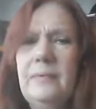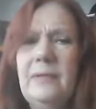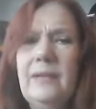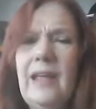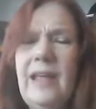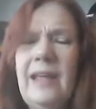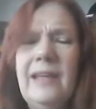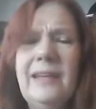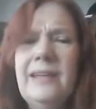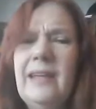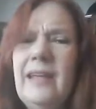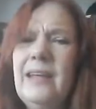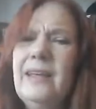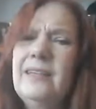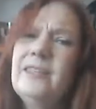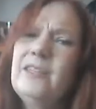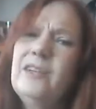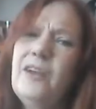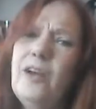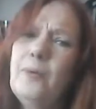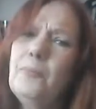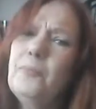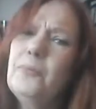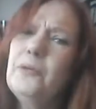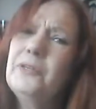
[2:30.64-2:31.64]
it's
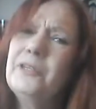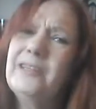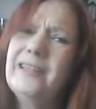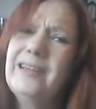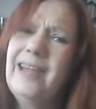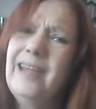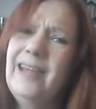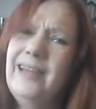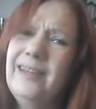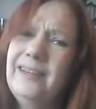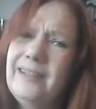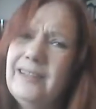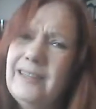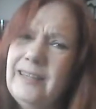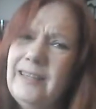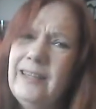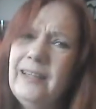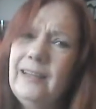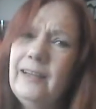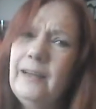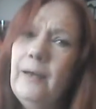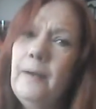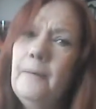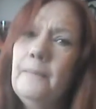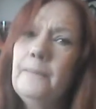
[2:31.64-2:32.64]
not
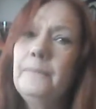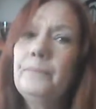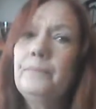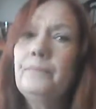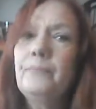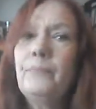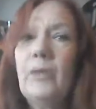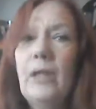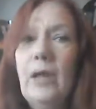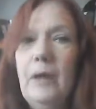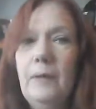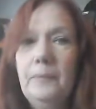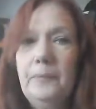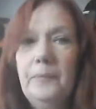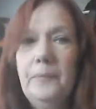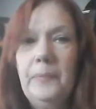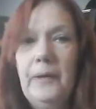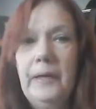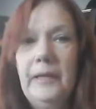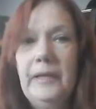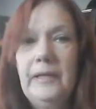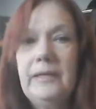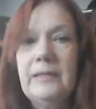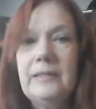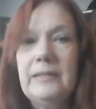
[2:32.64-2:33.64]
pretending,
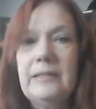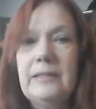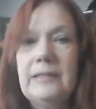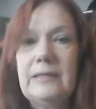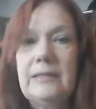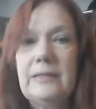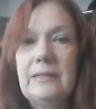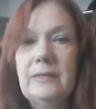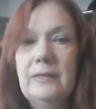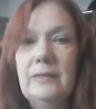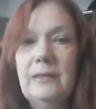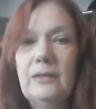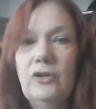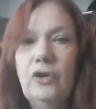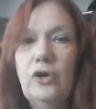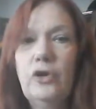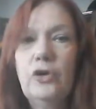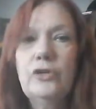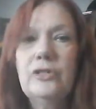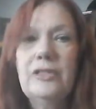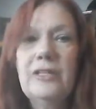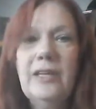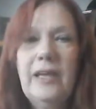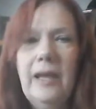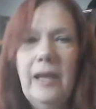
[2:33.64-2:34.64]
but it's
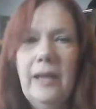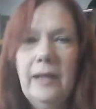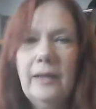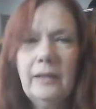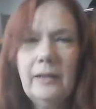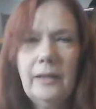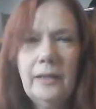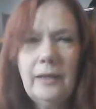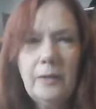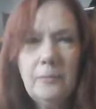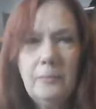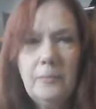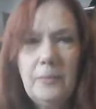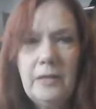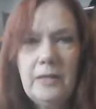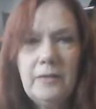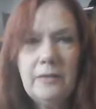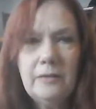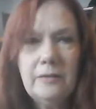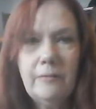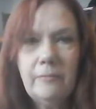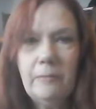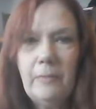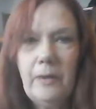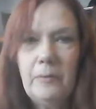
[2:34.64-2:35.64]
curtailing a
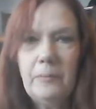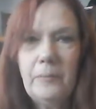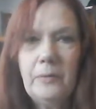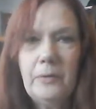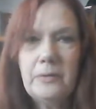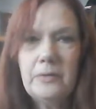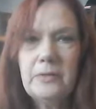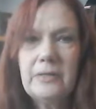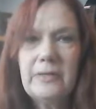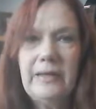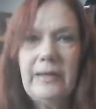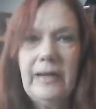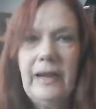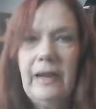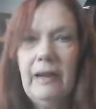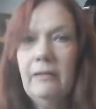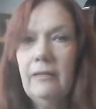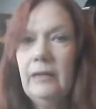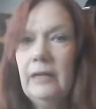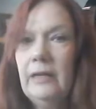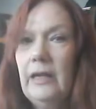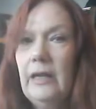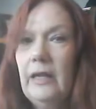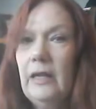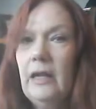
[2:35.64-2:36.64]
piece of my
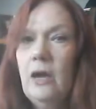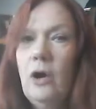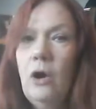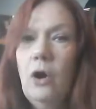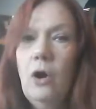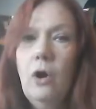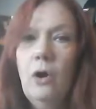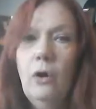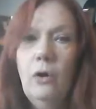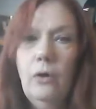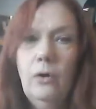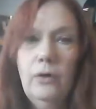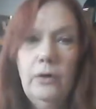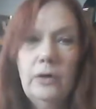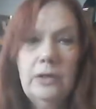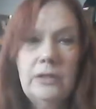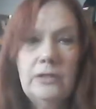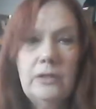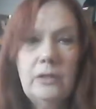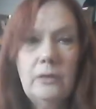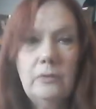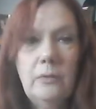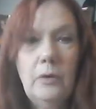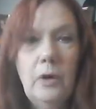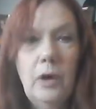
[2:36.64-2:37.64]
personality, or
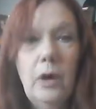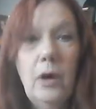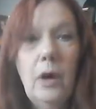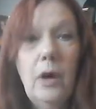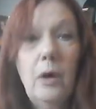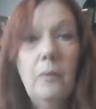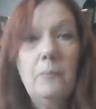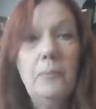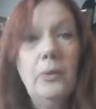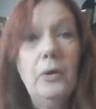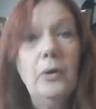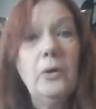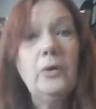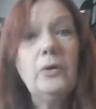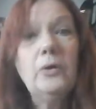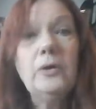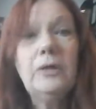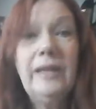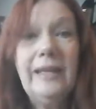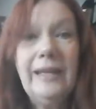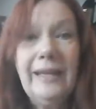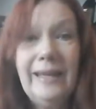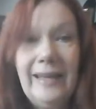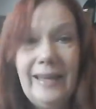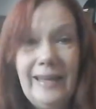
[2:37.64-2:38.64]
it's
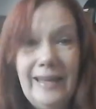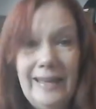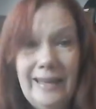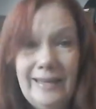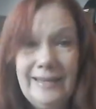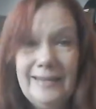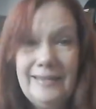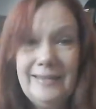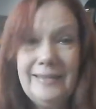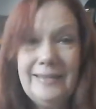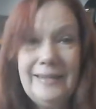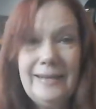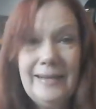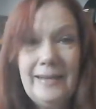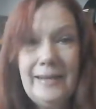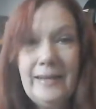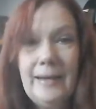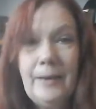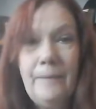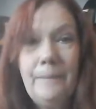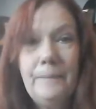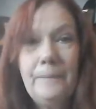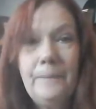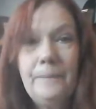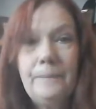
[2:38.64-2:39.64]
pulling in
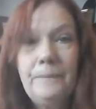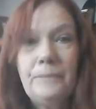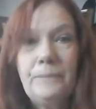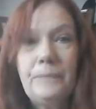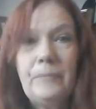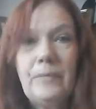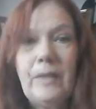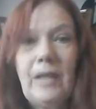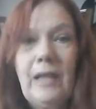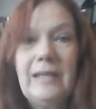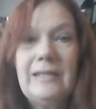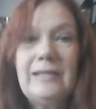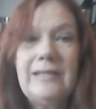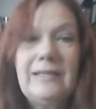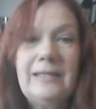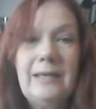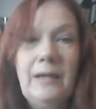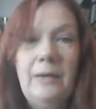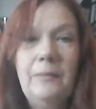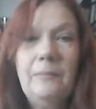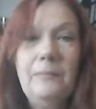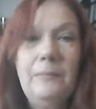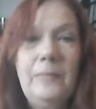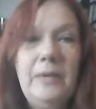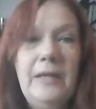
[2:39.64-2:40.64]

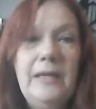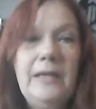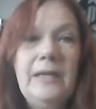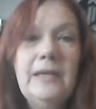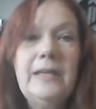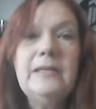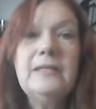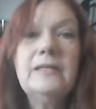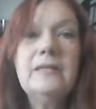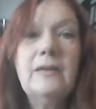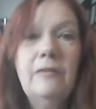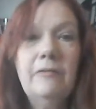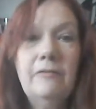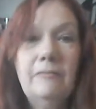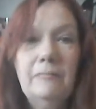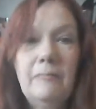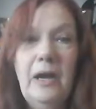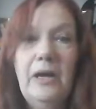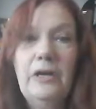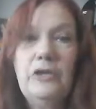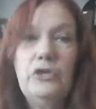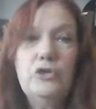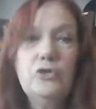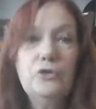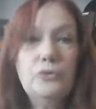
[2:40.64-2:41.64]
some piece of
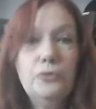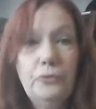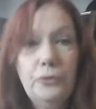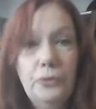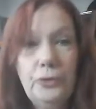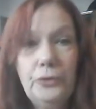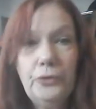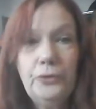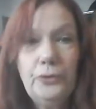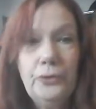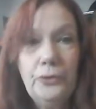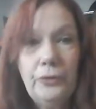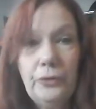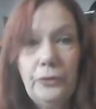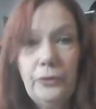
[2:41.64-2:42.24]
my truth